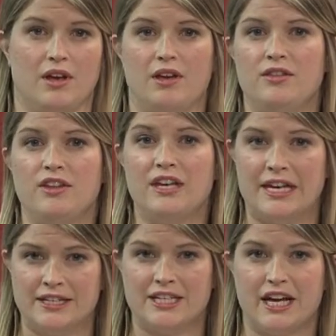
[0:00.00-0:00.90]
In the
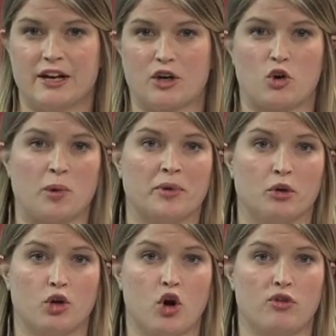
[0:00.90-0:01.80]
Indiana
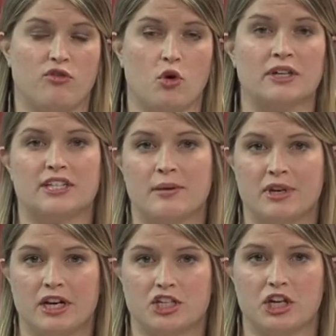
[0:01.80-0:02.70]
Criminal Code for
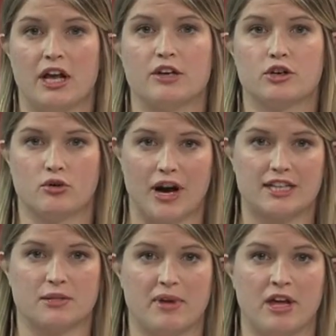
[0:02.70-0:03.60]
Intimidation and
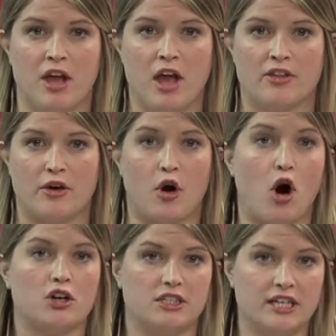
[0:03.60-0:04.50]
Harassment, there
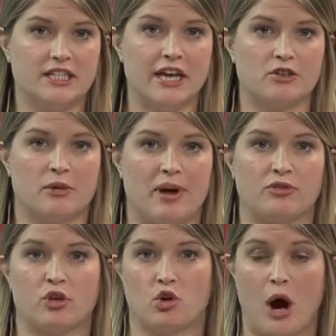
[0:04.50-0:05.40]
are details
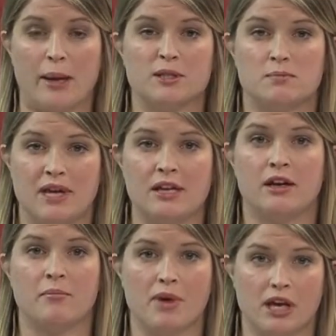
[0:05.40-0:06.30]
about the crimes being
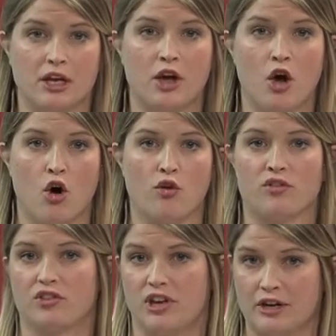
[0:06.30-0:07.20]
committed
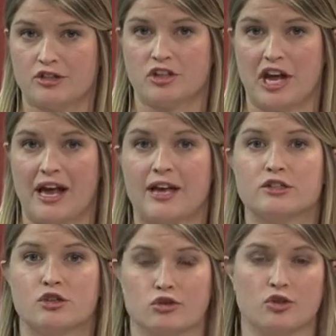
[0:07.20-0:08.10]
over the internet
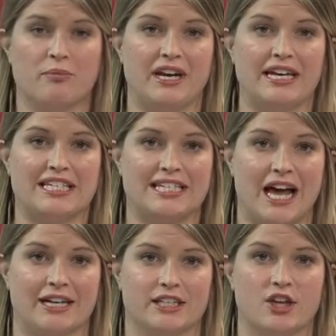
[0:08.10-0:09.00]
and social media
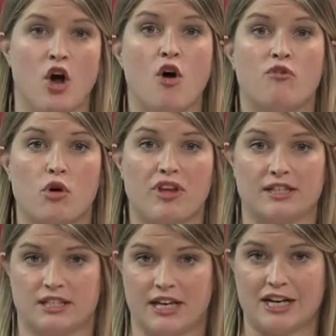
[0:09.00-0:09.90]
sites. For
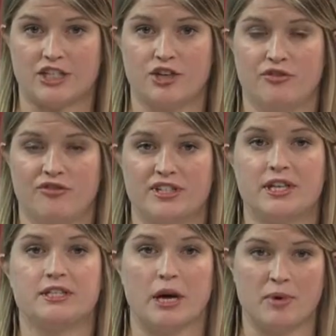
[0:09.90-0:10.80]
that statute,
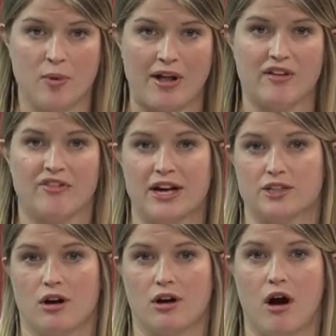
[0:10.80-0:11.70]
visit
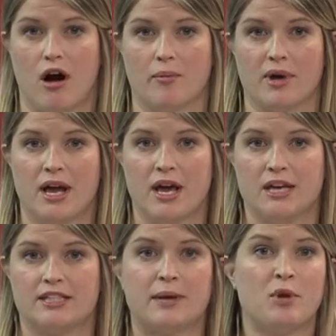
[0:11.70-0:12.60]
WLFI.com.
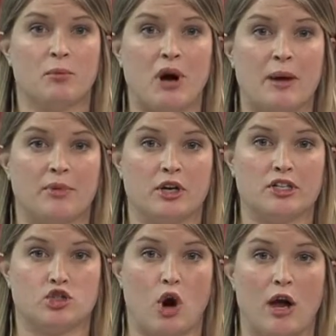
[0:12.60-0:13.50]
Samuel
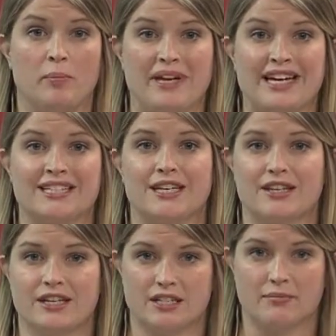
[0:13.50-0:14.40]
Bradbury's trial begins
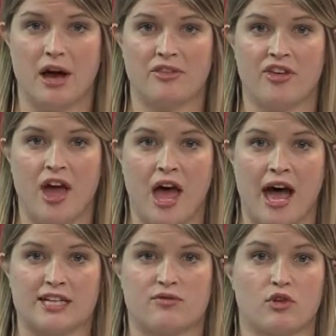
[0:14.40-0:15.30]
this month.
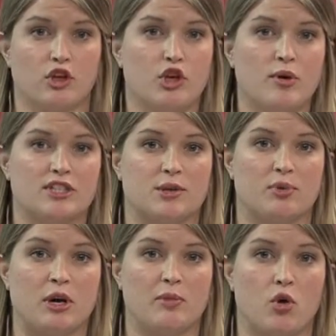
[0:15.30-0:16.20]
As for the U.S.
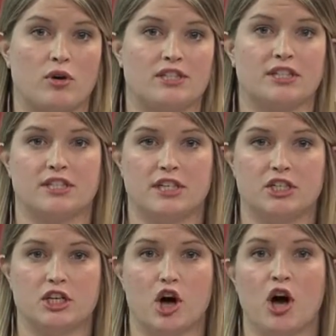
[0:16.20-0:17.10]
Supreme Court's
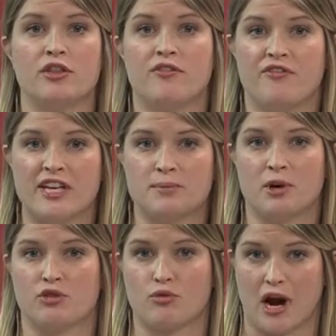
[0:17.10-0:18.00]
decision on the
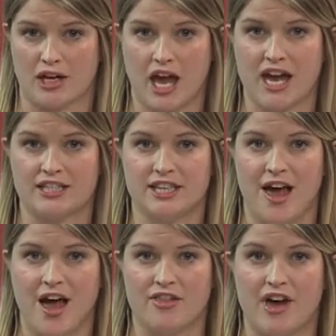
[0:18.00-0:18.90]
Facebook threat case,
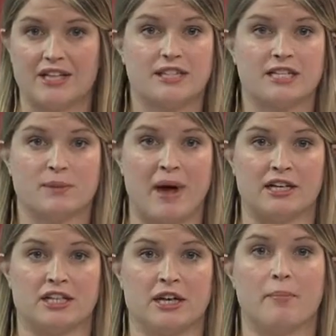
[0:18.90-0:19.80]
that's
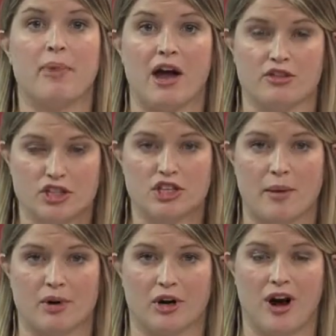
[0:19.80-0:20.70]
expected by the
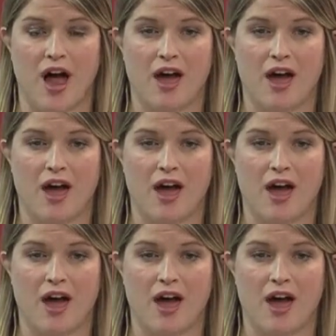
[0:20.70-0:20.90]
summer.